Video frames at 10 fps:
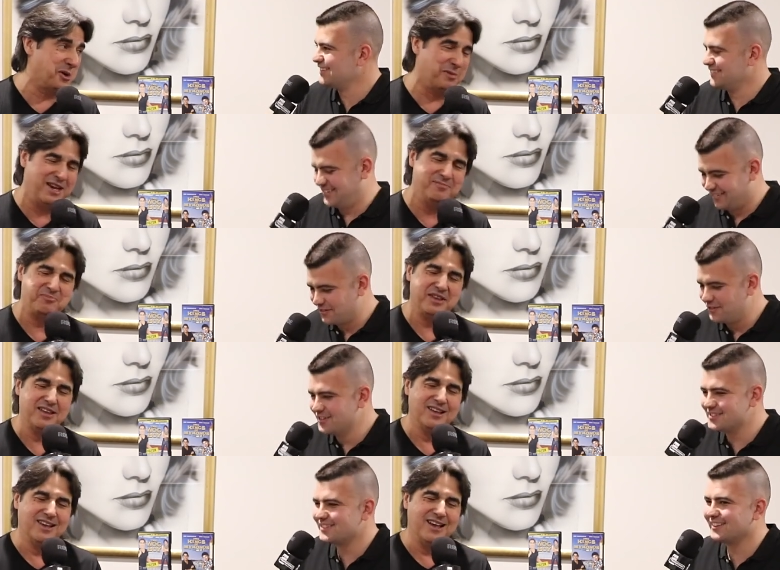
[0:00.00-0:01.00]
Speaker 1: mean. of
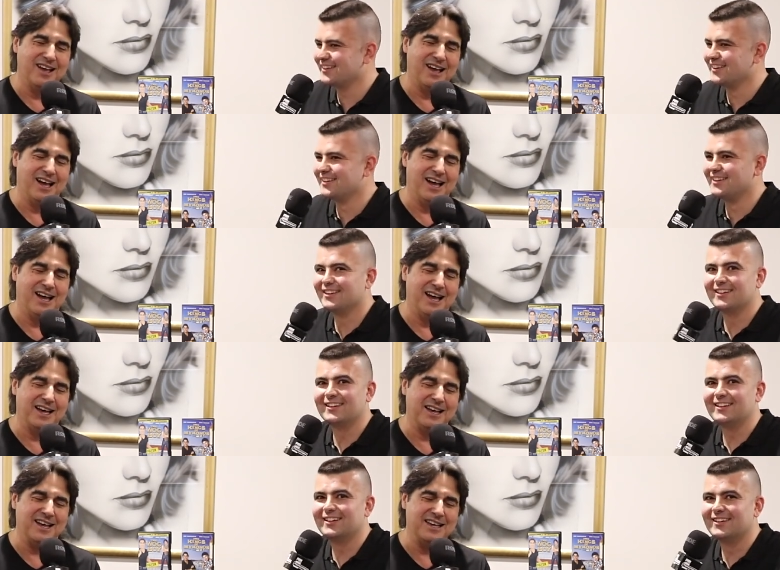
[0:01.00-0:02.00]
course. Uh,
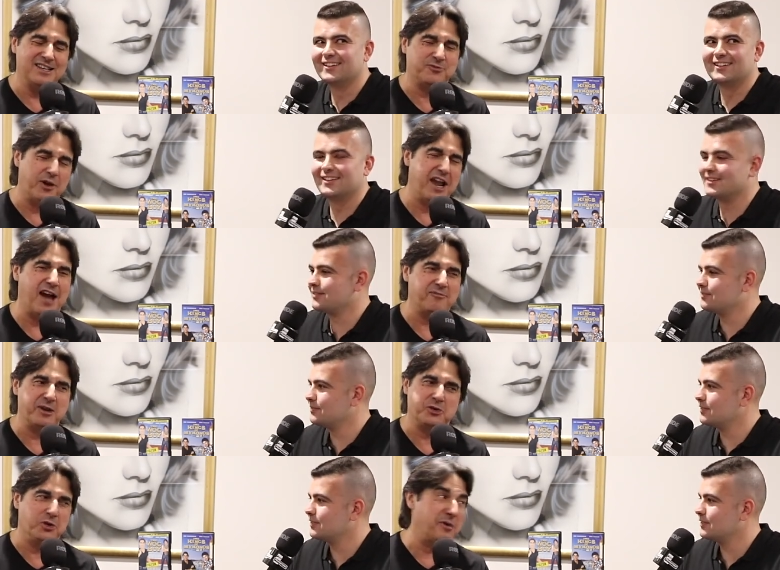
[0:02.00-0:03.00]
it's very hard for me
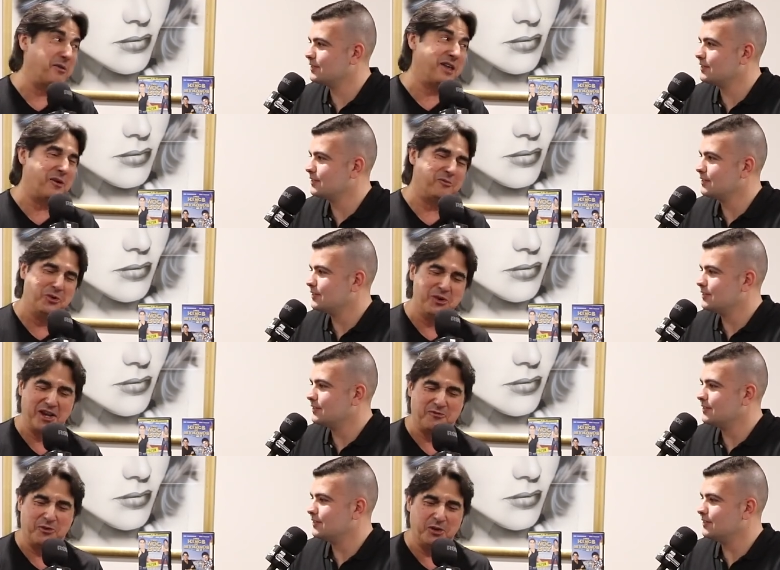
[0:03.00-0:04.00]
to talk about without ruining
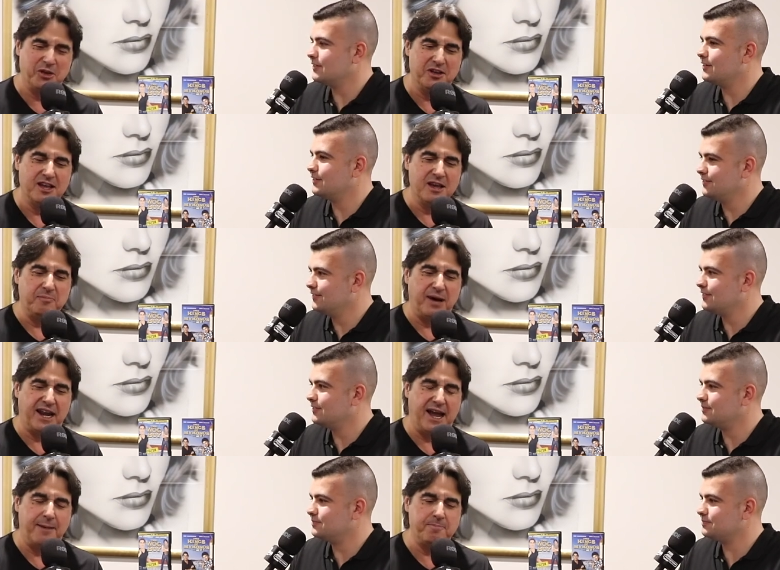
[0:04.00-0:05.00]
it for you. Mm-hmm.
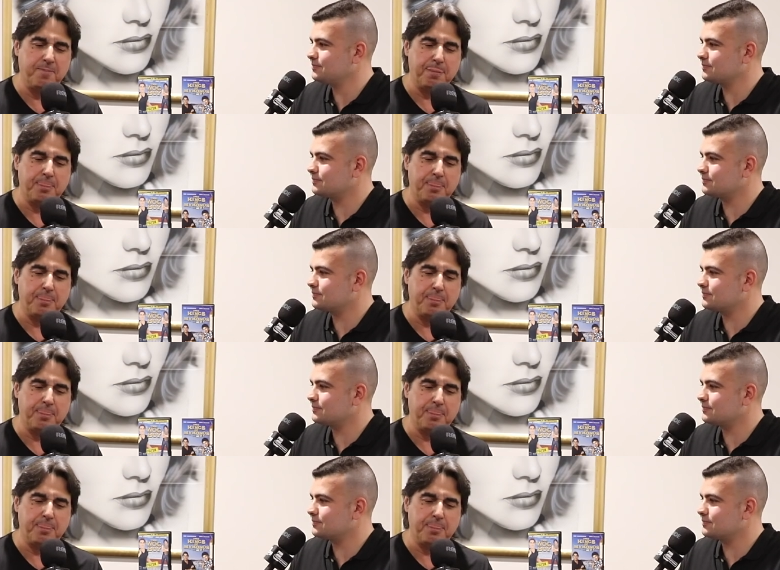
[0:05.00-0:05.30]
But um,